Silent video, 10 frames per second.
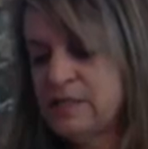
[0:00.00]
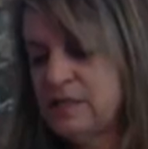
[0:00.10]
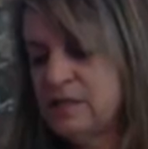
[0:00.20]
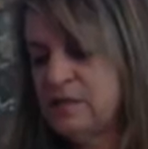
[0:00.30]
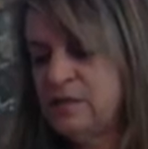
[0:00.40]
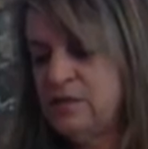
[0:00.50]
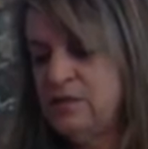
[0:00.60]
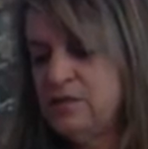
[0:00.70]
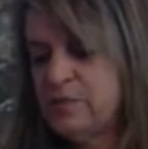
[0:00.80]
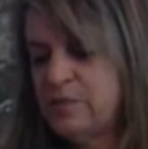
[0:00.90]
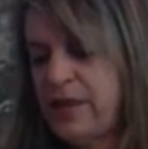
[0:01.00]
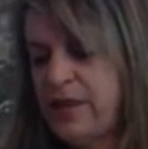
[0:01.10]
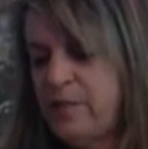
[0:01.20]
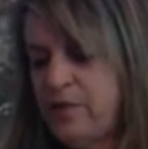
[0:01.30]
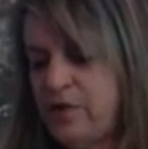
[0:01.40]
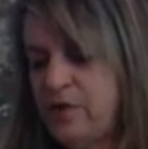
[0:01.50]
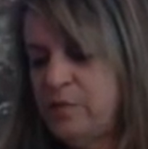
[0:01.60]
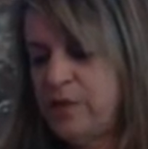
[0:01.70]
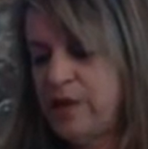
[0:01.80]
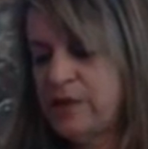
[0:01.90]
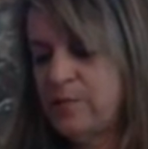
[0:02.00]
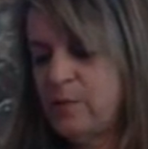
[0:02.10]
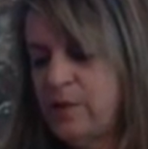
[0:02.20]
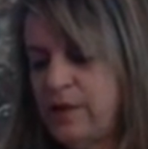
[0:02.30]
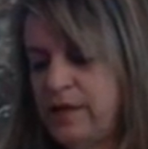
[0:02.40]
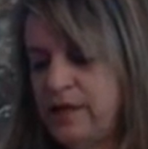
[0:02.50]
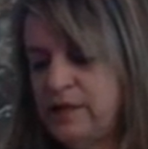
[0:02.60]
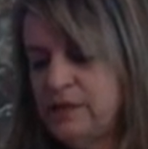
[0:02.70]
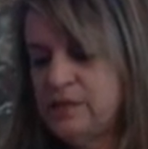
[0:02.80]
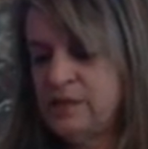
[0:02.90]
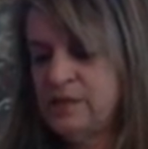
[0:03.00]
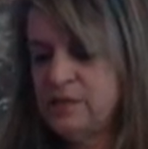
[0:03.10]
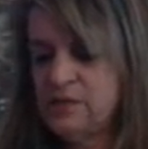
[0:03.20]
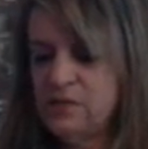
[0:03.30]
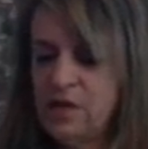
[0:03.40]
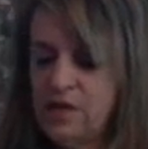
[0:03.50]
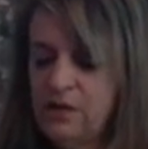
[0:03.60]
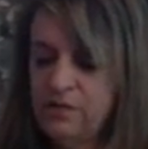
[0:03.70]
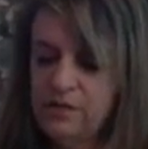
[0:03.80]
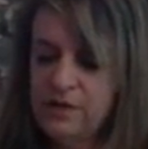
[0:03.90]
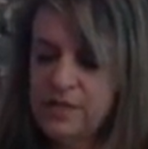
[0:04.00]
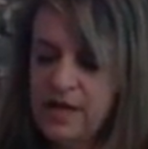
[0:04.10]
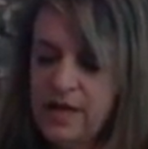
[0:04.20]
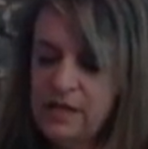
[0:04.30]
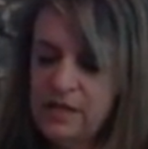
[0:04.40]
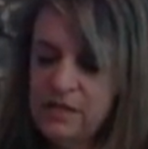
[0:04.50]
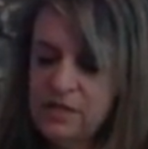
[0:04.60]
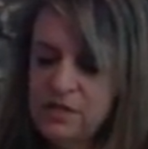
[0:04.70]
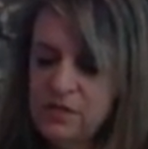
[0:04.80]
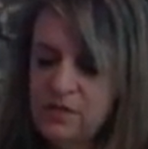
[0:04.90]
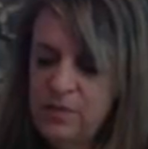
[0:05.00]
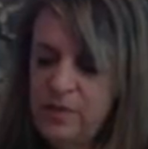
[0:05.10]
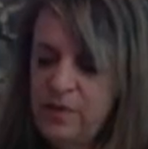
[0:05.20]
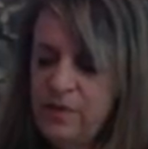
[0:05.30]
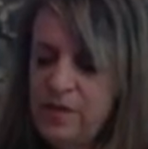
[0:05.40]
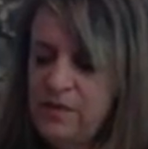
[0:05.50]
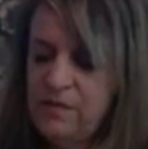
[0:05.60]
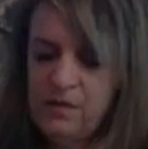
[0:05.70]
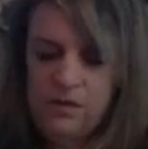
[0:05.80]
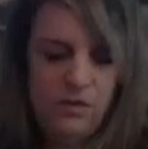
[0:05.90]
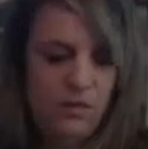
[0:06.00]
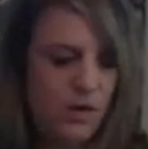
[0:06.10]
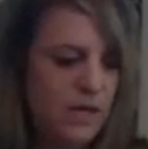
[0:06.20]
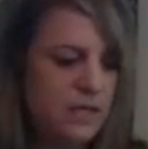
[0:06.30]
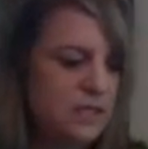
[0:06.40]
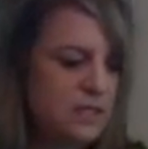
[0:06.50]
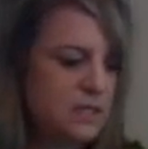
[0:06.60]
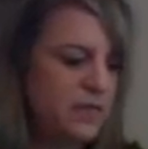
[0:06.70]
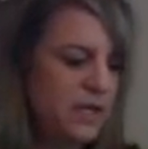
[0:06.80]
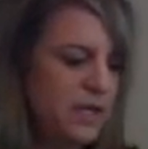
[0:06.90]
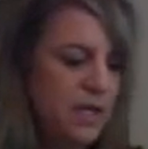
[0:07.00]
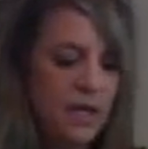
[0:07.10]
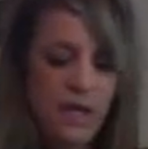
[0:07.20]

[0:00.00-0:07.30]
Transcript: and newspaper, black and white, and then do color for its head. It can just really be whatever you want it to be.